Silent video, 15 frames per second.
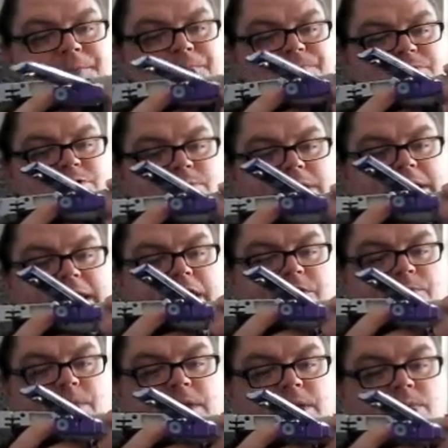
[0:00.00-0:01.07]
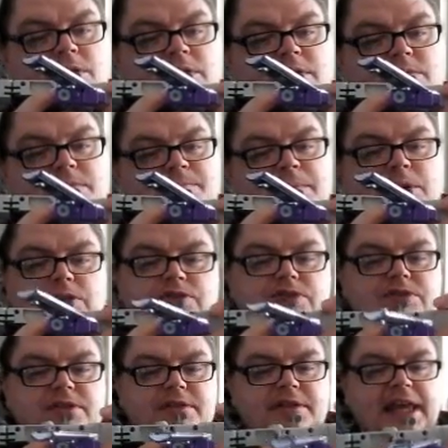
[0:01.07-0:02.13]
Somebody gave me one that was
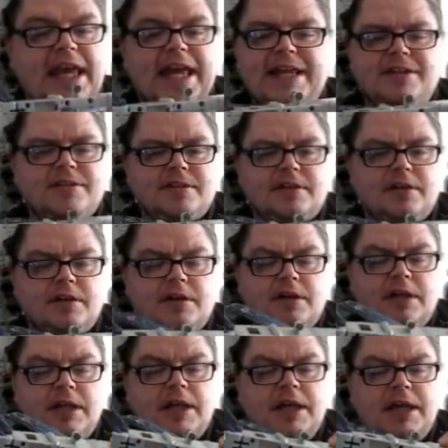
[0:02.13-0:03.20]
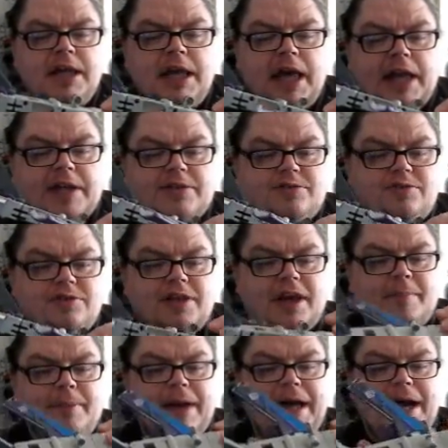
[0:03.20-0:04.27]
bust ages ago, and I just took it
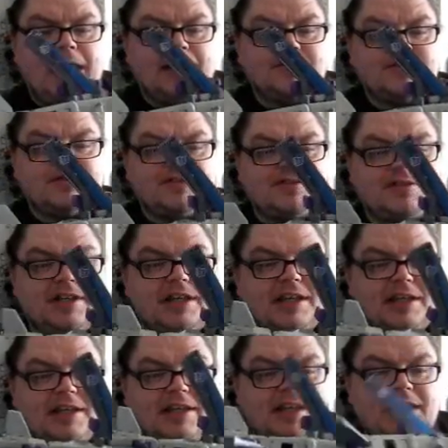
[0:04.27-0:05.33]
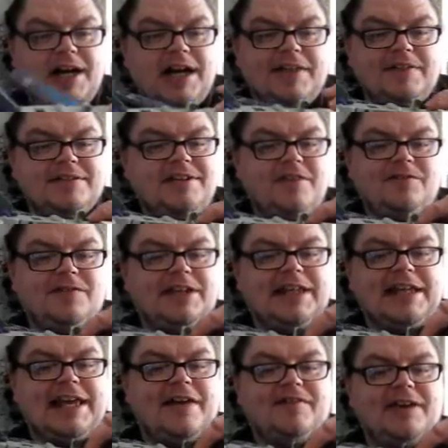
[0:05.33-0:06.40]
apart just to see. And there's definitely a
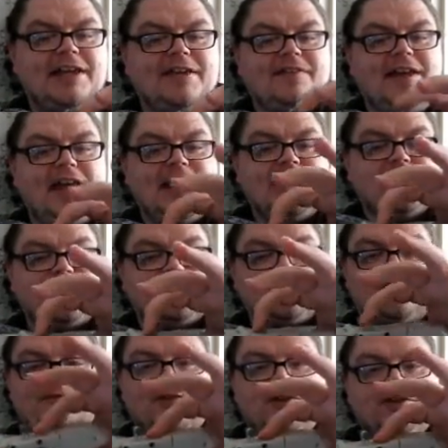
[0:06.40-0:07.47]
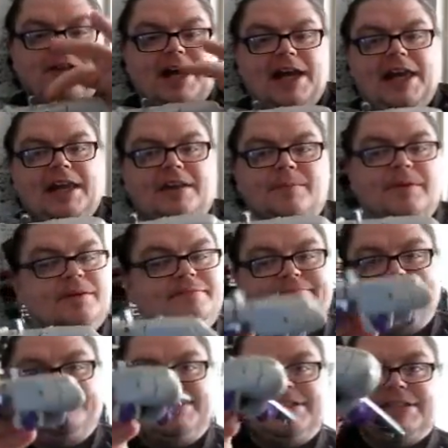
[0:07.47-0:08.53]
cavity in there. You could have just fold that in, but
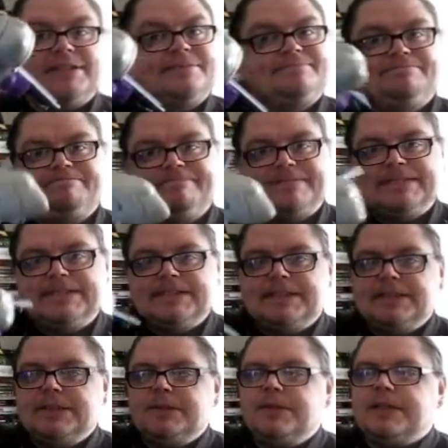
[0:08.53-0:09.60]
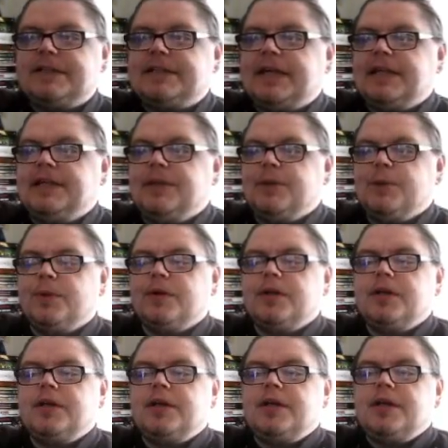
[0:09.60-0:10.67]
you know, what can you do?
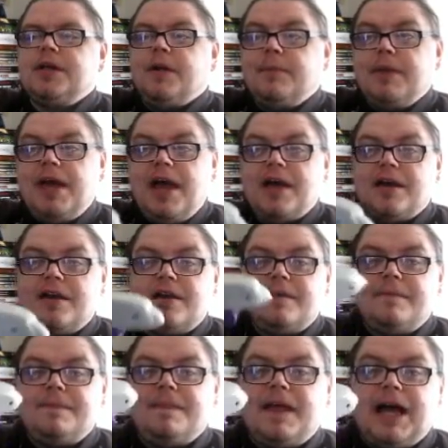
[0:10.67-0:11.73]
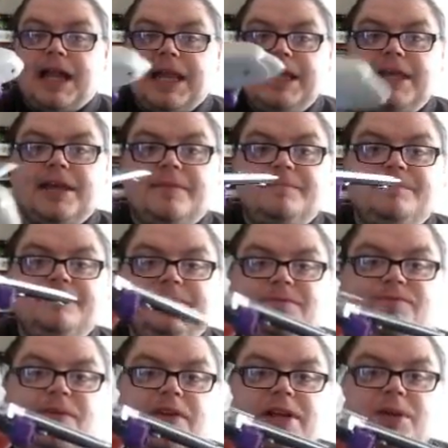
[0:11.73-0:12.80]
But yeah, I like it.
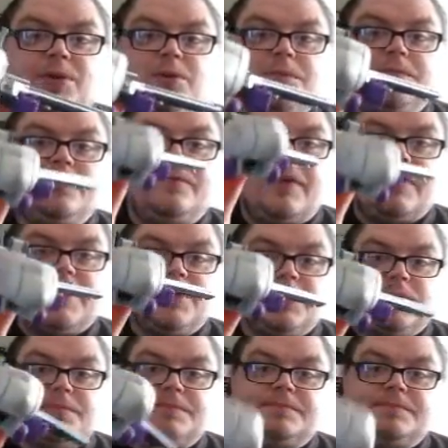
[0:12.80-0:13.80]
Very cool. Very cool.